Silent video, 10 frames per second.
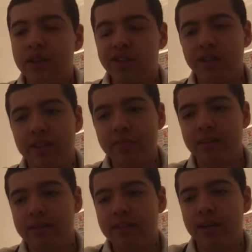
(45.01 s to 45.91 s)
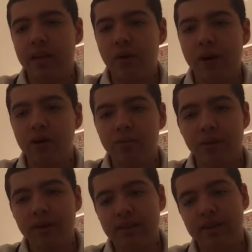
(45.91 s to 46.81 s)
so I did miss yellow out
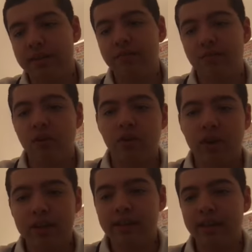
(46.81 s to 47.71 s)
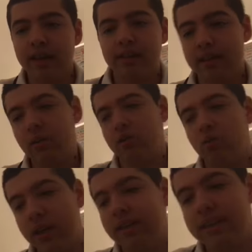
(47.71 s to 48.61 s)
because I didn't vlog yesterday. Yesterday
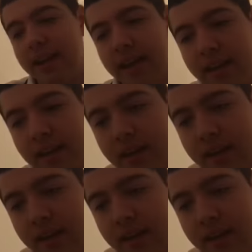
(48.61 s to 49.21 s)
was Wednesday.